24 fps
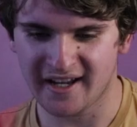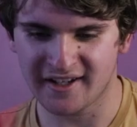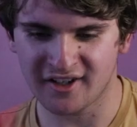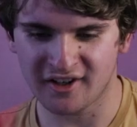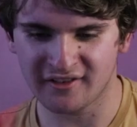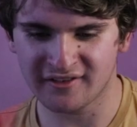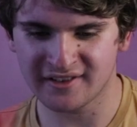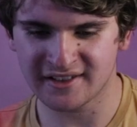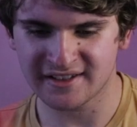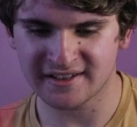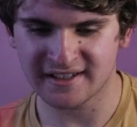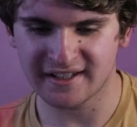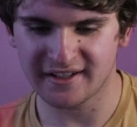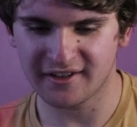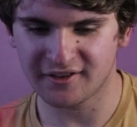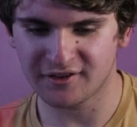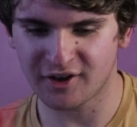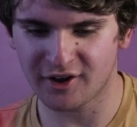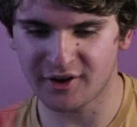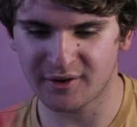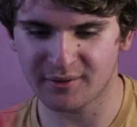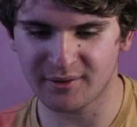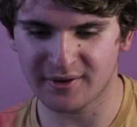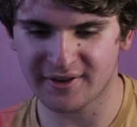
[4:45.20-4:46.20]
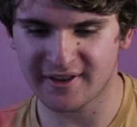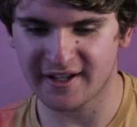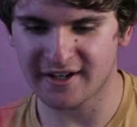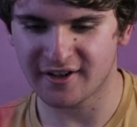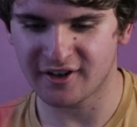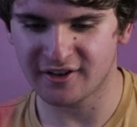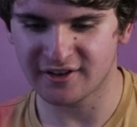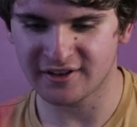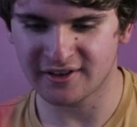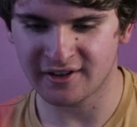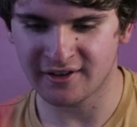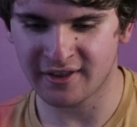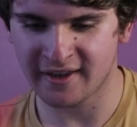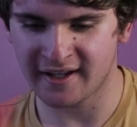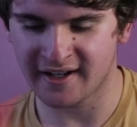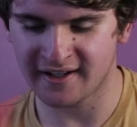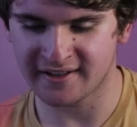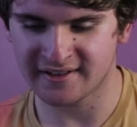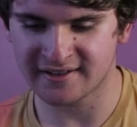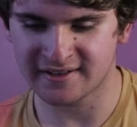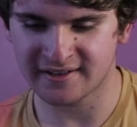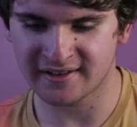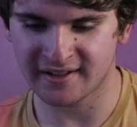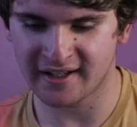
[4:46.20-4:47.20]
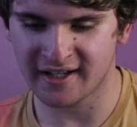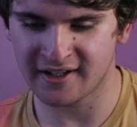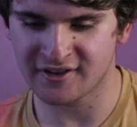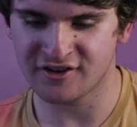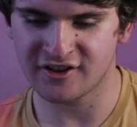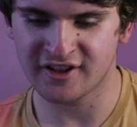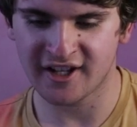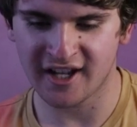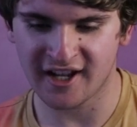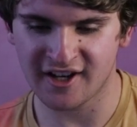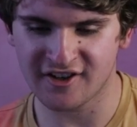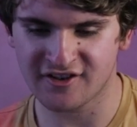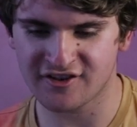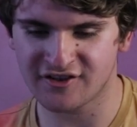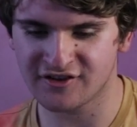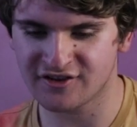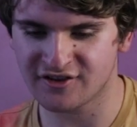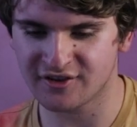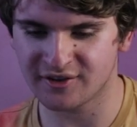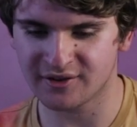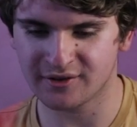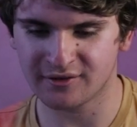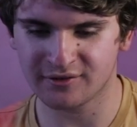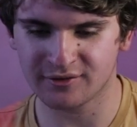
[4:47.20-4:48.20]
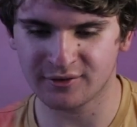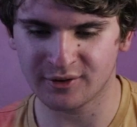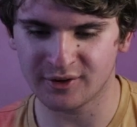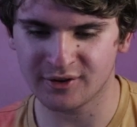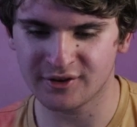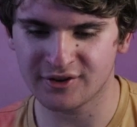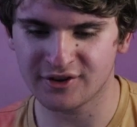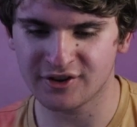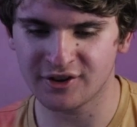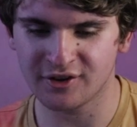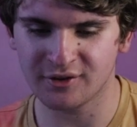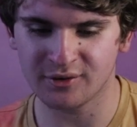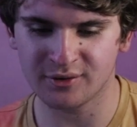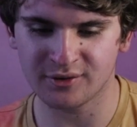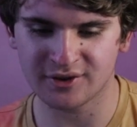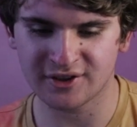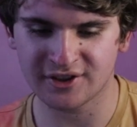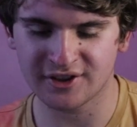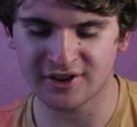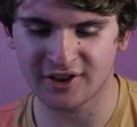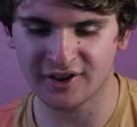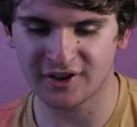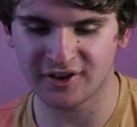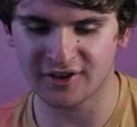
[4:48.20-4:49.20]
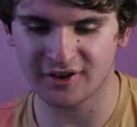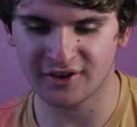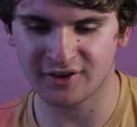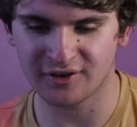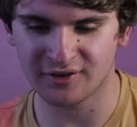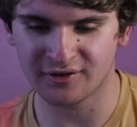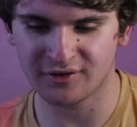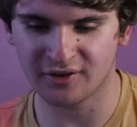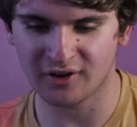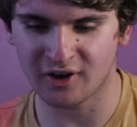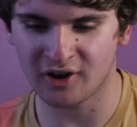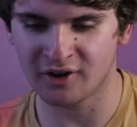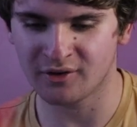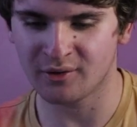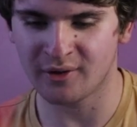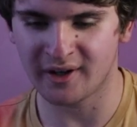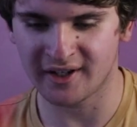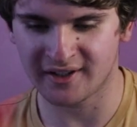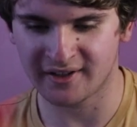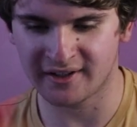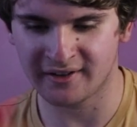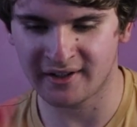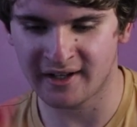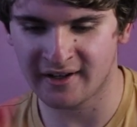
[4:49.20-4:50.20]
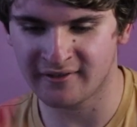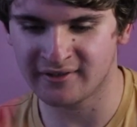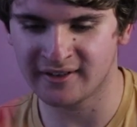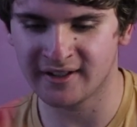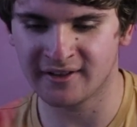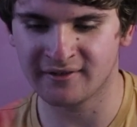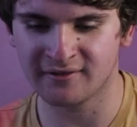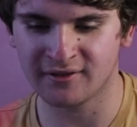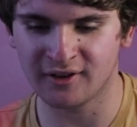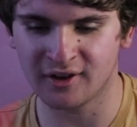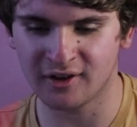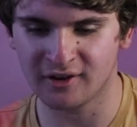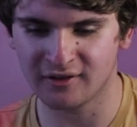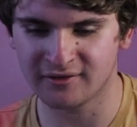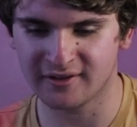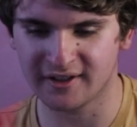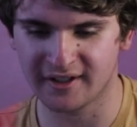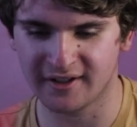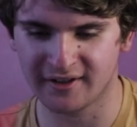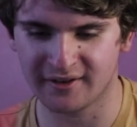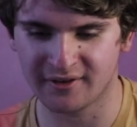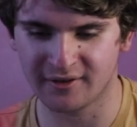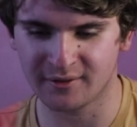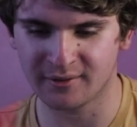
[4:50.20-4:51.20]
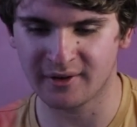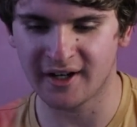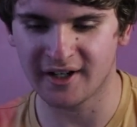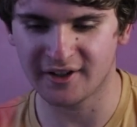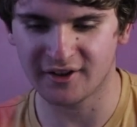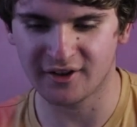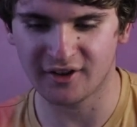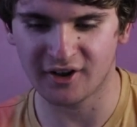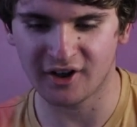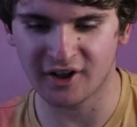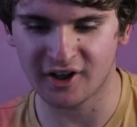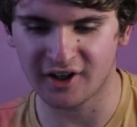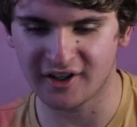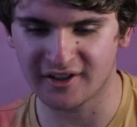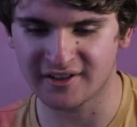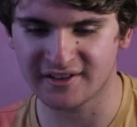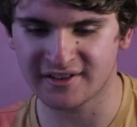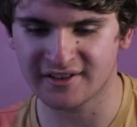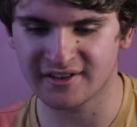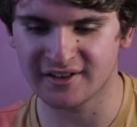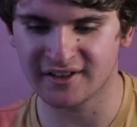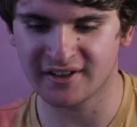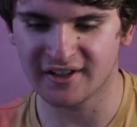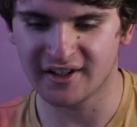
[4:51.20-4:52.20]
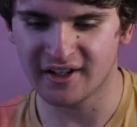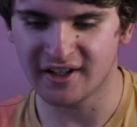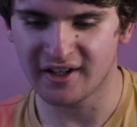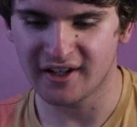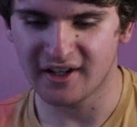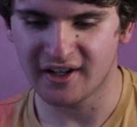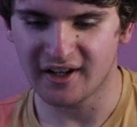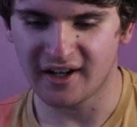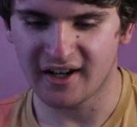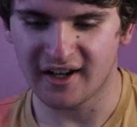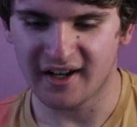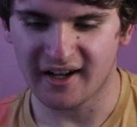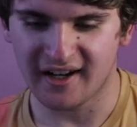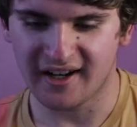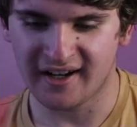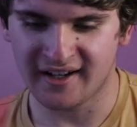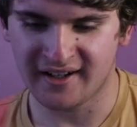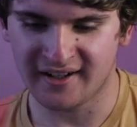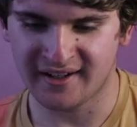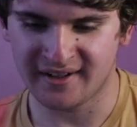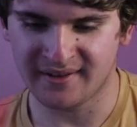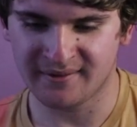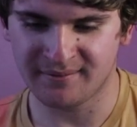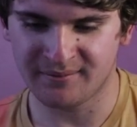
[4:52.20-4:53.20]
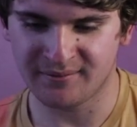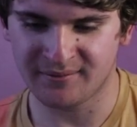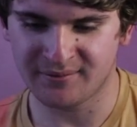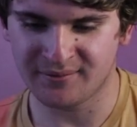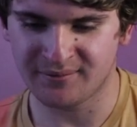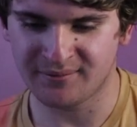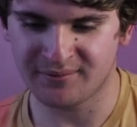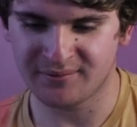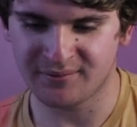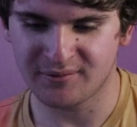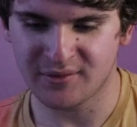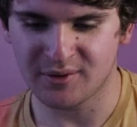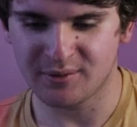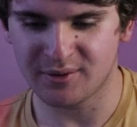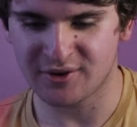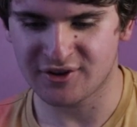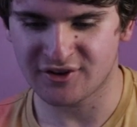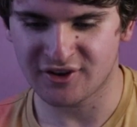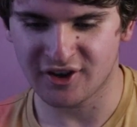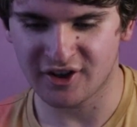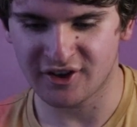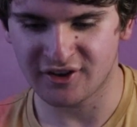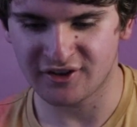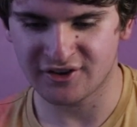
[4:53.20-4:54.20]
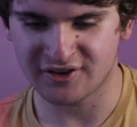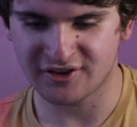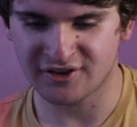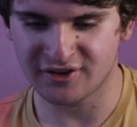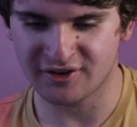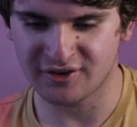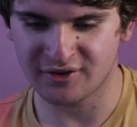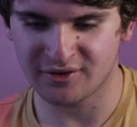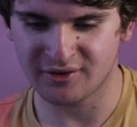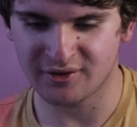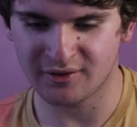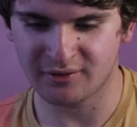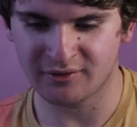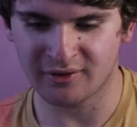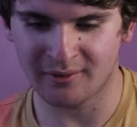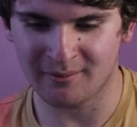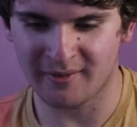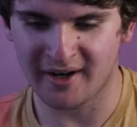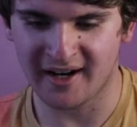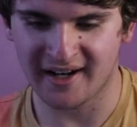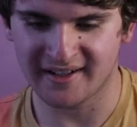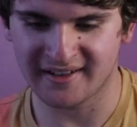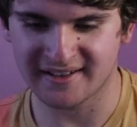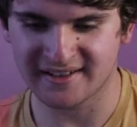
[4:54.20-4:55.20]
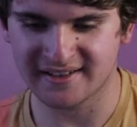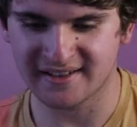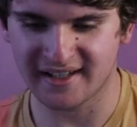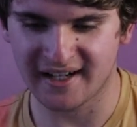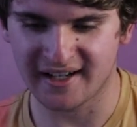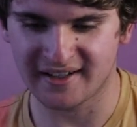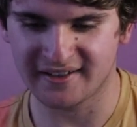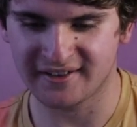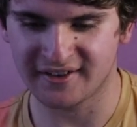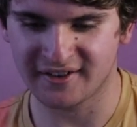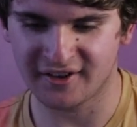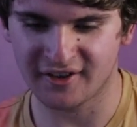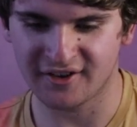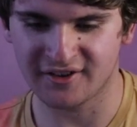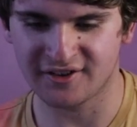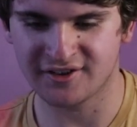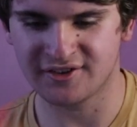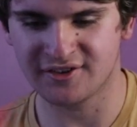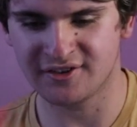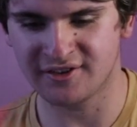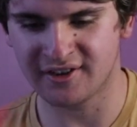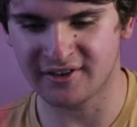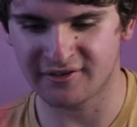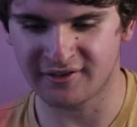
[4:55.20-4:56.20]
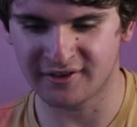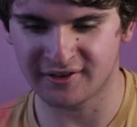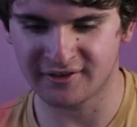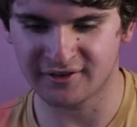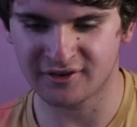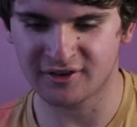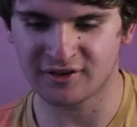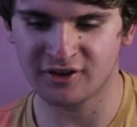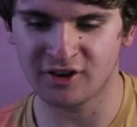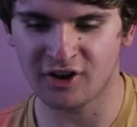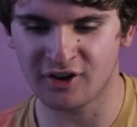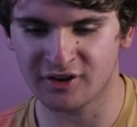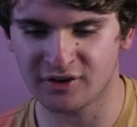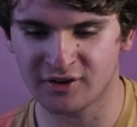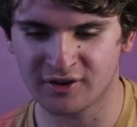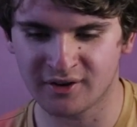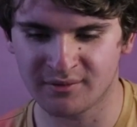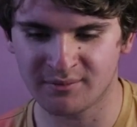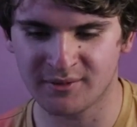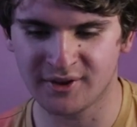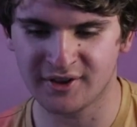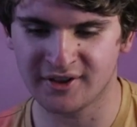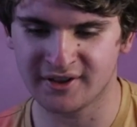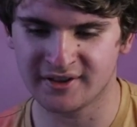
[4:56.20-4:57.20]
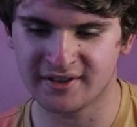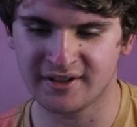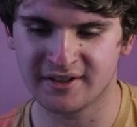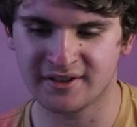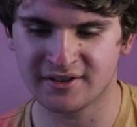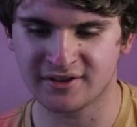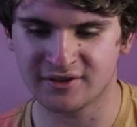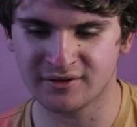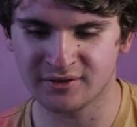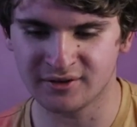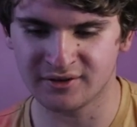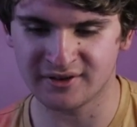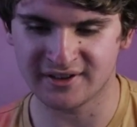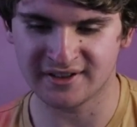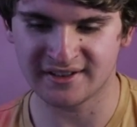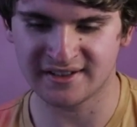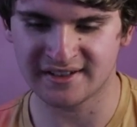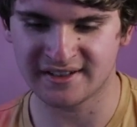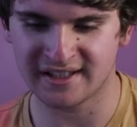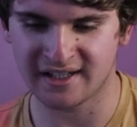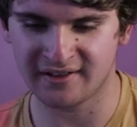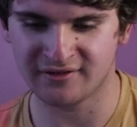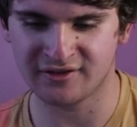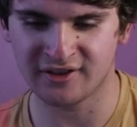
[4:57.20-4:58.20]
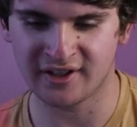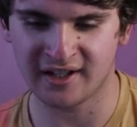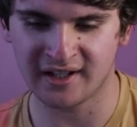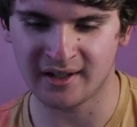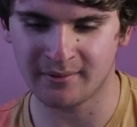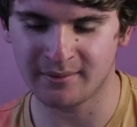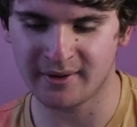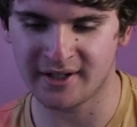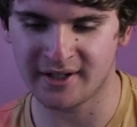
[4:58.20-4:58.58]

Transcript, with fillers: and obviously going with that con that education sort of route, you also are quite heavily involved in the Rhino Art um, which goes to, from my understanding, goes to different local community schools and stuff to help